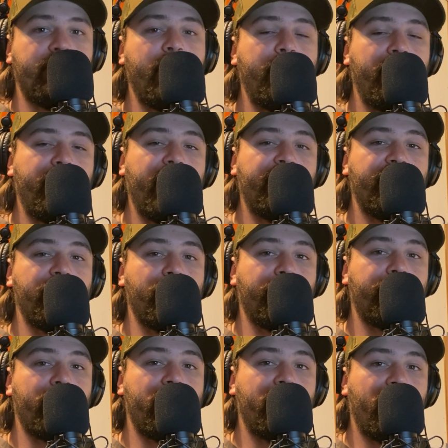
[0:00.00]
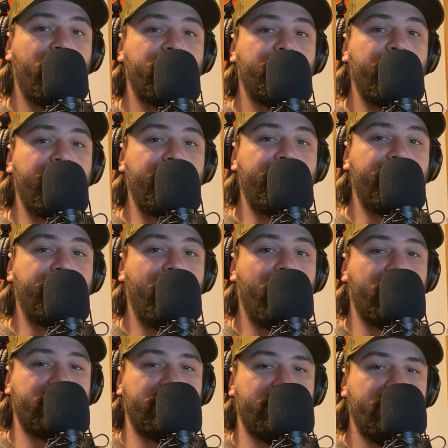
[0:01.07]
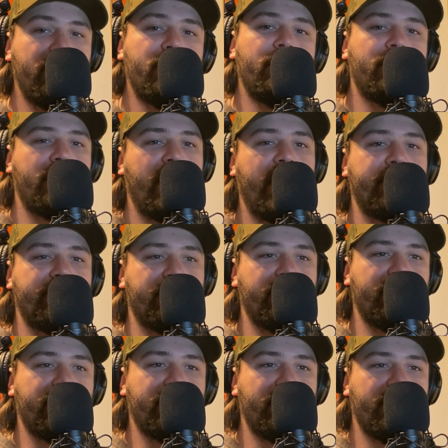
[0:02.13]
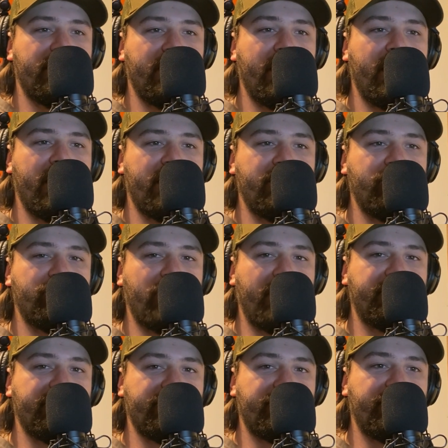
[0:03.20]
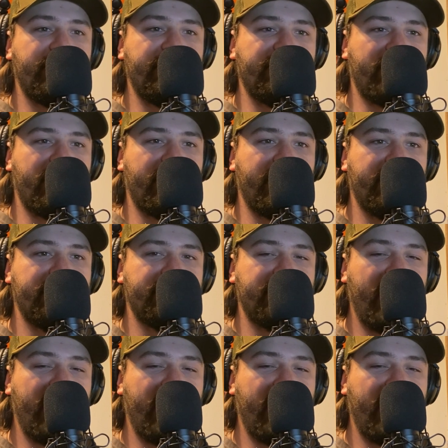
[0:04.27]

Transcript: Be prepared for your front lawn to be fucked after you drop some trees on it.